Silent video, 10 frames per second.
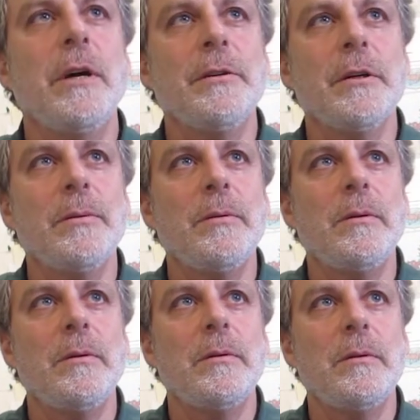other
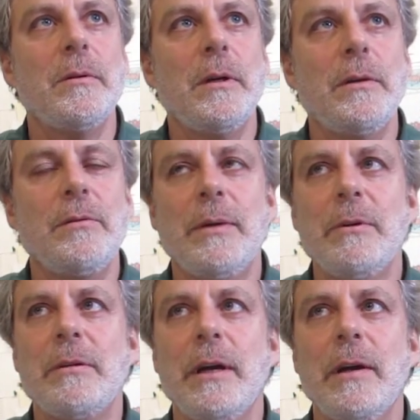
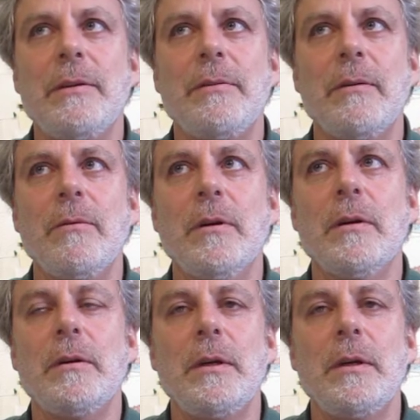cemeteries that were